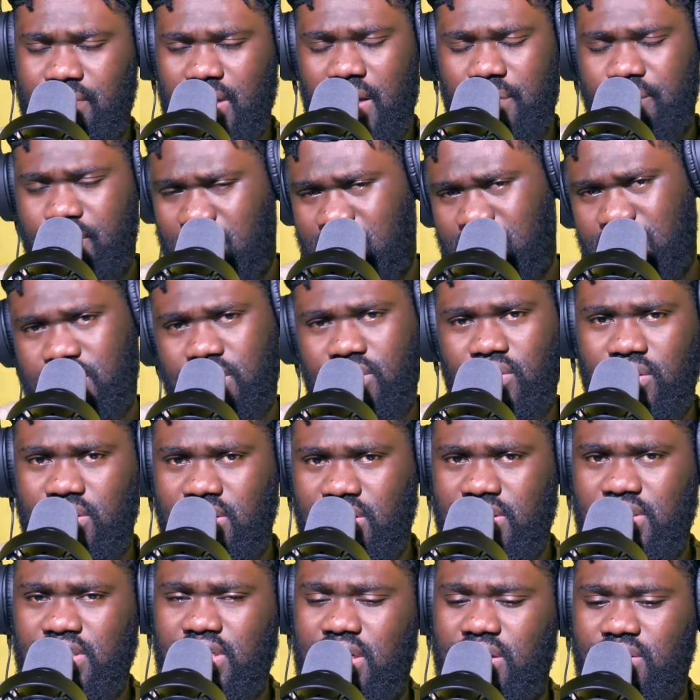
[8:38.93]
placed it on
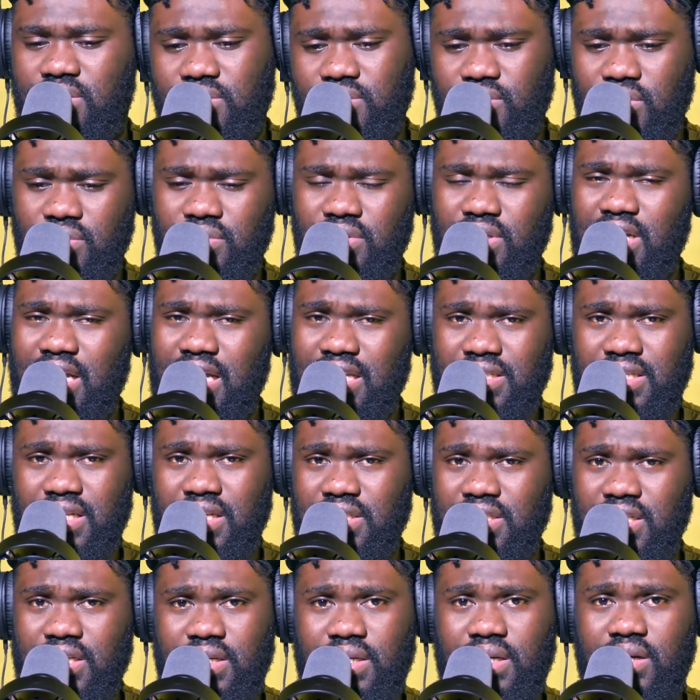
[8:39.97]
this channel, so you guys can
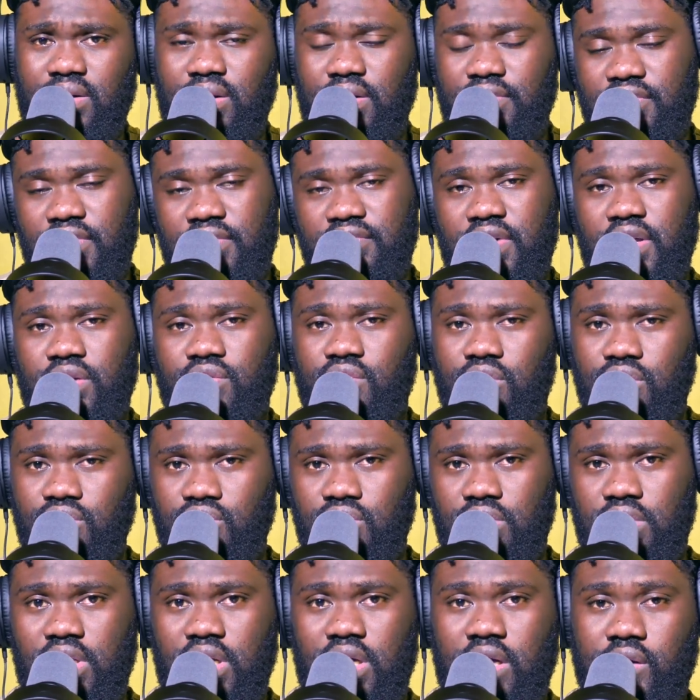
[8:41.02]
check it out if ever you want
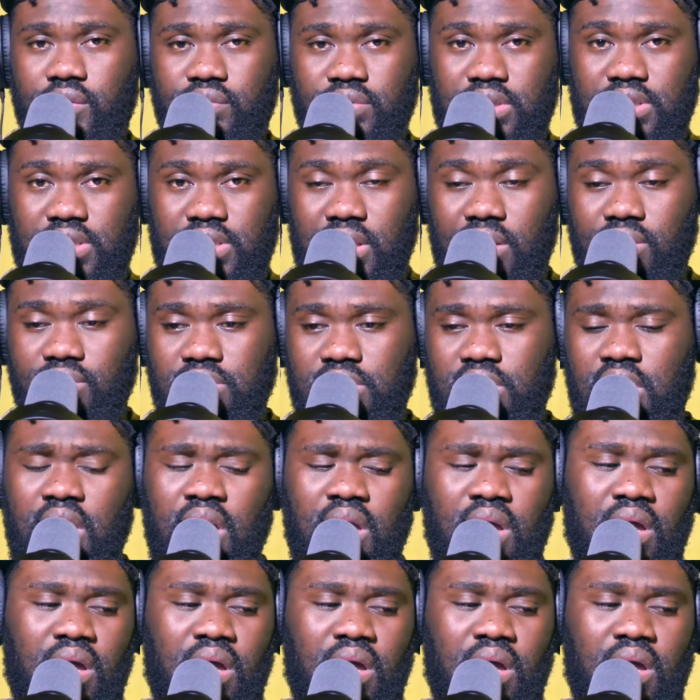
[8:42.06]
to hear how it sounds.